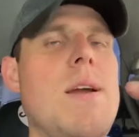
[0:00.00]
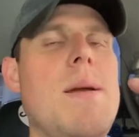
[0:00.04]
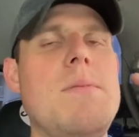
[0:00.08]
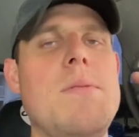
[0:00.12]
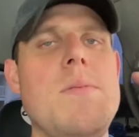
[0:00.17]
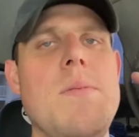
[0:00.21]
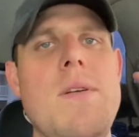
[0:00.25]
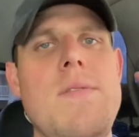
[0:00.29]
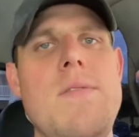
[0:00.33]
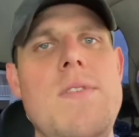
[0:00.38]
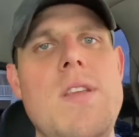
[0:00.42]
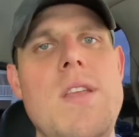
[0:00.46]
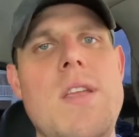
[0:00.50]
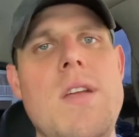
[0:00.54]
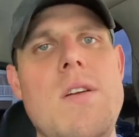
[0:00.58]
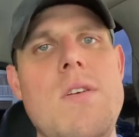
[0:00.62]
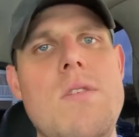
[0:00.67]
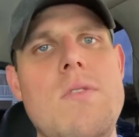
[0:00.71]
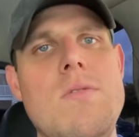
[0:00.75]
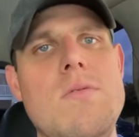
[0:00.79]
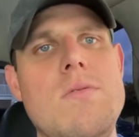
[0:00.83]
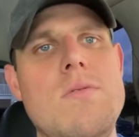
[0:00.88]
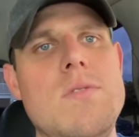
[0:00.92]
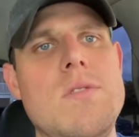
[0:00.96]
to my
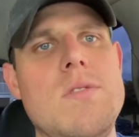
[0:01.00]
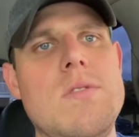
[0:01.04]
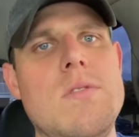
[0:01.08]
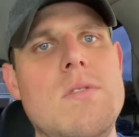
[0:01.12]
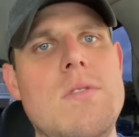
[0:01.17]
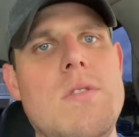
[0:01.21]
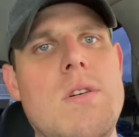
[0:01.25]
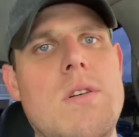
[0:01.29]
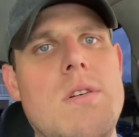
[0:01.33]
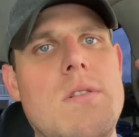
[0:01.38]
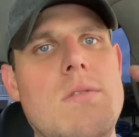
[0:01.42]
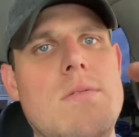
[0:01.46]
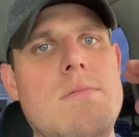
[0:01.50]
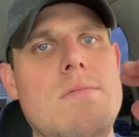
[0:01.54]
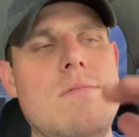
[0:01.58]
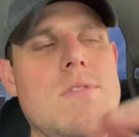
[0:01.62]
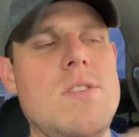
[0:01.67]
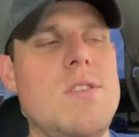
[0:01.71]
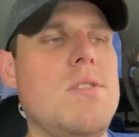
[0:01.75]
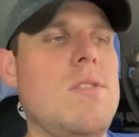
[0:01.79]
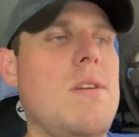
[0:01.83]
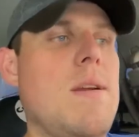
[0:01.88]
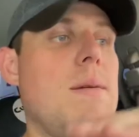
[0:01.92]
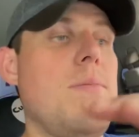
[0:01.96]
videos, or
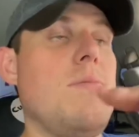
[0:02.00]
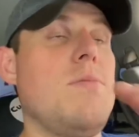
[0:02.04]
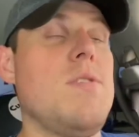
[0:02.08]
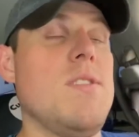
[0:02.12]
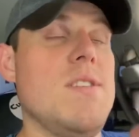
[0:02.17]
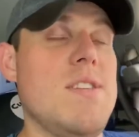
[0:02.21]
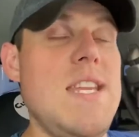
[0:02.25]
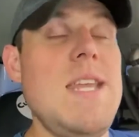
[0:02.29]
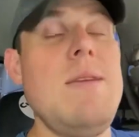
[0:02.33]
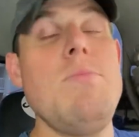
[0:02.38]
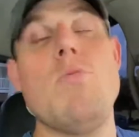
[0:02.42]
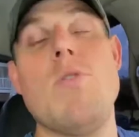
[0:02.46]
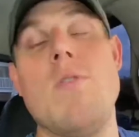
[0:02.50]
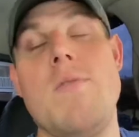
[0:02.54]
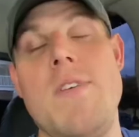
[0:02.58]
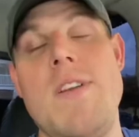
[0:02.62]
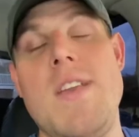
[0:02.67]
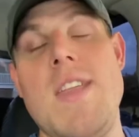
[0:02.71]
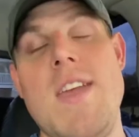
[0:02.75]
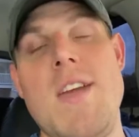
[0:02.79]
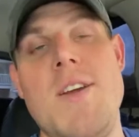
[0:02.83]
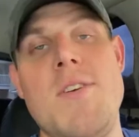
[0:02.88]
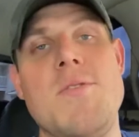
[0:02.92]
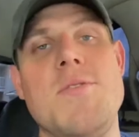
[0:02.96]
subscribe to see more
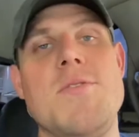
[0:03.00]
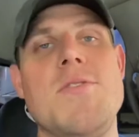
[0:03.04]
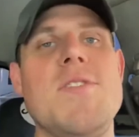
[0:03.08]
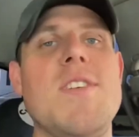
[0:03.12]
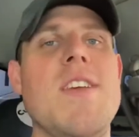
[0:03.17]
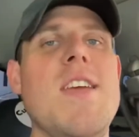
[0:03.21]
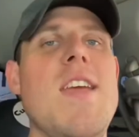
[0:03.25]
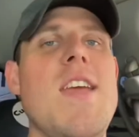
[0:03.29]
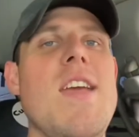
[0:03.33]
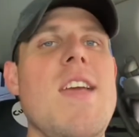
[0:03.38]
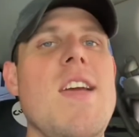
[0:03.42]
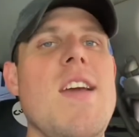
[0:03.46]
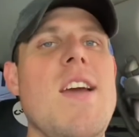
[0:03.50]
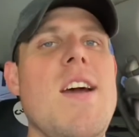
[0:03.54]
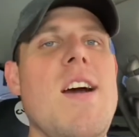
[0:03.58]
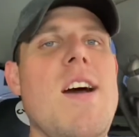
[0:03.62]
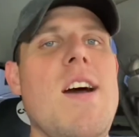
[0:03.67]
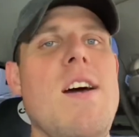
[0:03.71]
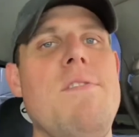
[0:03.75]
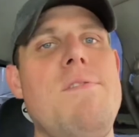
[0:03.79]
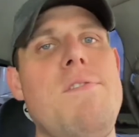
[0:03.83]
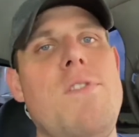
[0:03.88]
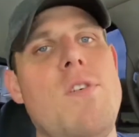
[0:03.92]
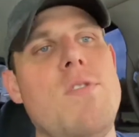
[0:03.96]
videos.
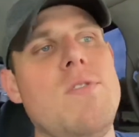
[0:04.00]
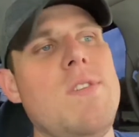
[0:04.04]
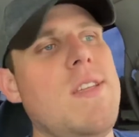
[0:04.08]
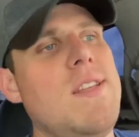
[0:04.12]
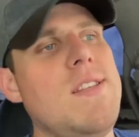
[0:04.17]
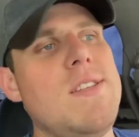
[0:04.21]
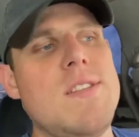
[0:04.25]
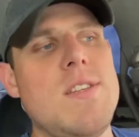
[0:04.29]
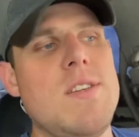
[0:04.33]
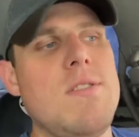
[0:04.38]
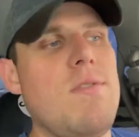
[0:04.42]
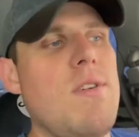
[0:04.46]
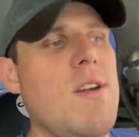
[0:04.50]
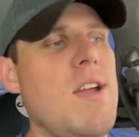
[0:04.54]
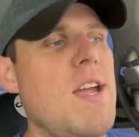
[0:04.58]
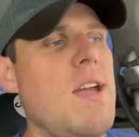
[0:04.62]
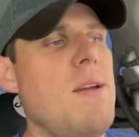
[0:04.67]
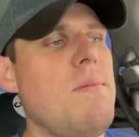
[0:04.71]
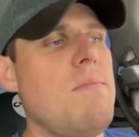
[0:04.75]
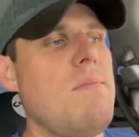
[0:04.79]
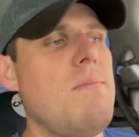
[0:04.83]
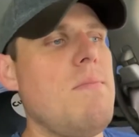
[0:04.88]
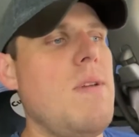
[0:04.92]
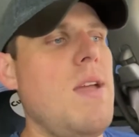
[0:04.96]
Follow on
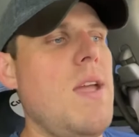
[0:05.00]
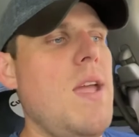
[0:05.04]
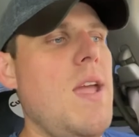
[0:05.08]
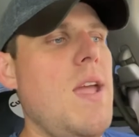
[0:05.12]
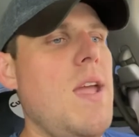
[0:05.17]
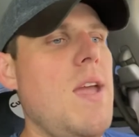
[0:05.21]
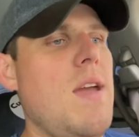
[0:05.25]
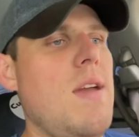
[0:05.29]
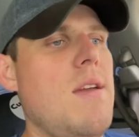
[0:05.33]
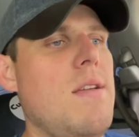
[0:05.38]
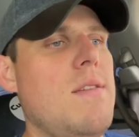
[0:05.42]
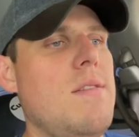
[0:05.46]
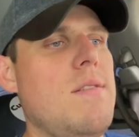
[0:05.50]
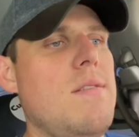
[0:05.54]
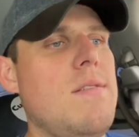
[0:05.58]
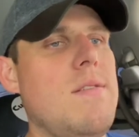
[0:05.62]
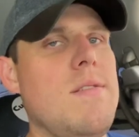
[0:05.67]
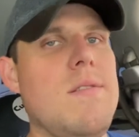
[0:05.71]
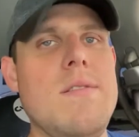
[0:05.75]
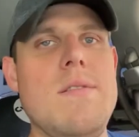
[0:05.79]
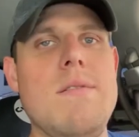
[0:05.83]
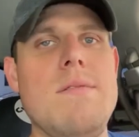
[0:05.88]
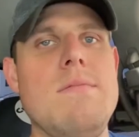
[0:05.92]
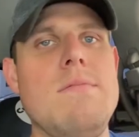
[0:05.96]
Instagram, and
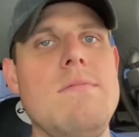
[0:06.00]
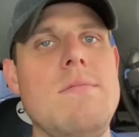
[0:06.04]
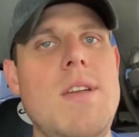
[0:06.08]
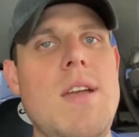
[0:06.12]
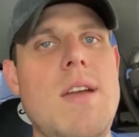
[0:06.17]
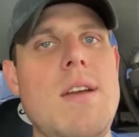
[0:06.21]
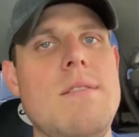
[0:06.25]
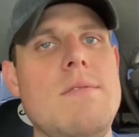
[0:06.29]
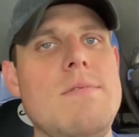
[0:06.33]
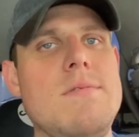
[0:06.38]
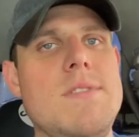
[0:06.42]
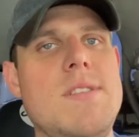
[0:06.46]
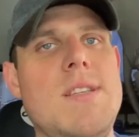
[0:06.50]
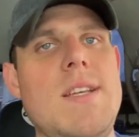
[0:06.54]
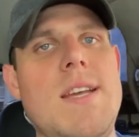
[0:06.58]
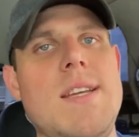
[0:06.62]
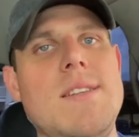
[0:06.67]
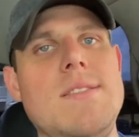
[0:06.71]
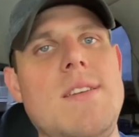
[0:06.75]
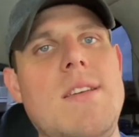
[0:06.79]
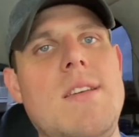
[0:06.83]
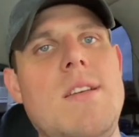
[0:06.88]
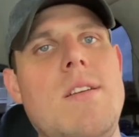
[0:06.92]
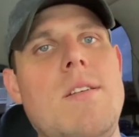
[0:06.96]
yeah, see you
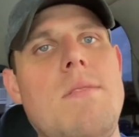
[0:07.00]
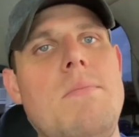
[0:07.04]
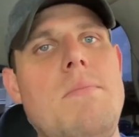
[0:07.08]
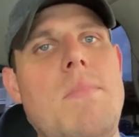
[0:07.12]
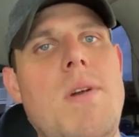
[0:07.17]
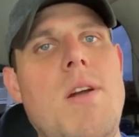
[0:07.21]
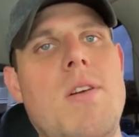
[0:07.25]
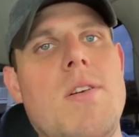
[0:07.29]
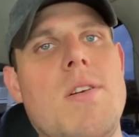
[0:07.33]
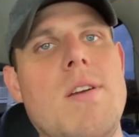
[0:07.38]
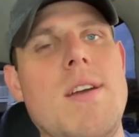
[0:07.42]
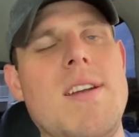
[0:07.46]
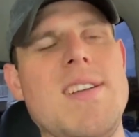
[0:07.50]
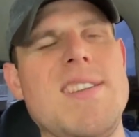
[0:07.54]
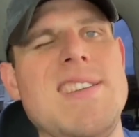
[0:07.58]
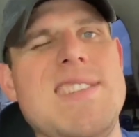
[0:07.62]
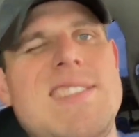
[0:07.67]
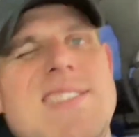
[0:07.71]
guys later. America.